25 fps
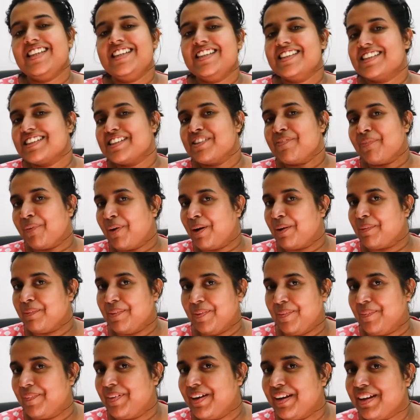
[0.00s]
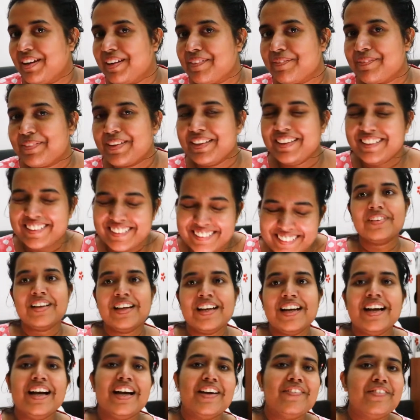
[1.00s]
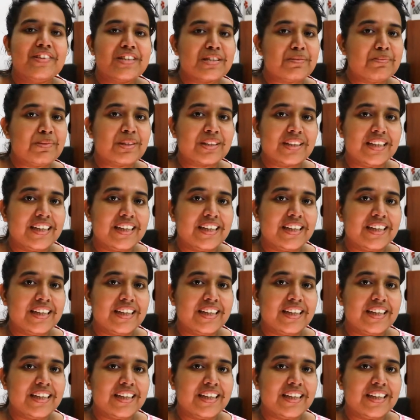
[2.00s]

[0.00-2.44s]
this is the problem, right? If it's a book